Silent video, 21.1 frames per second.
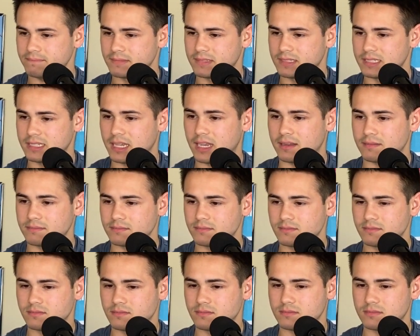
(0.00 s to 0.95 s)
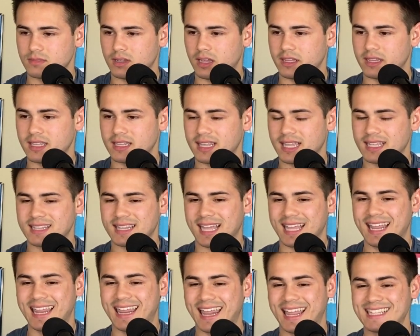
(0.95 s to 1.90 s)
yeah, I think
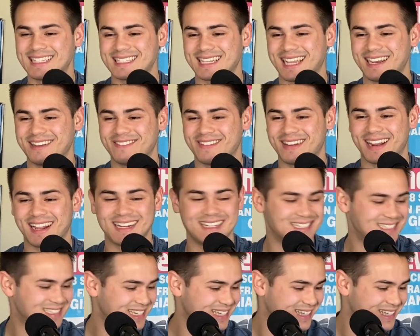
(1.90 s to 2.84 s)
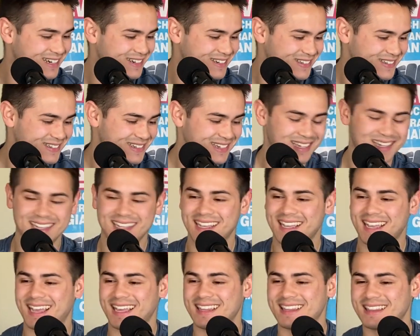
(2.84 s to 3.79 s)
that's kind of what I had to say there, dude.
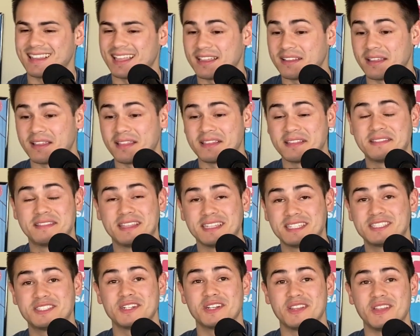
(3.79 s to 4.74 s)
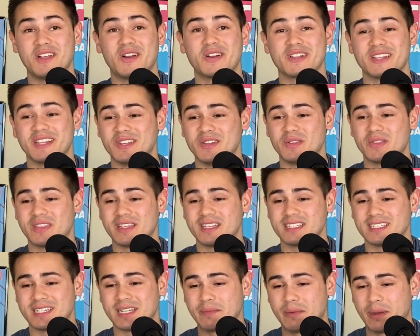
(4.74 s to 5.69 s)
This took longer than you think
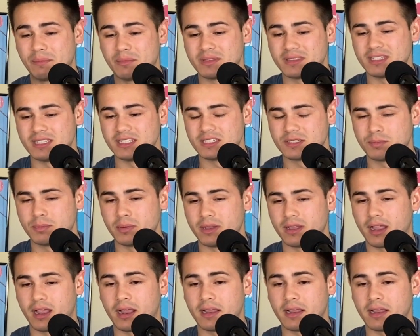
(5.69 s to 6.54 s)
to come up with these, but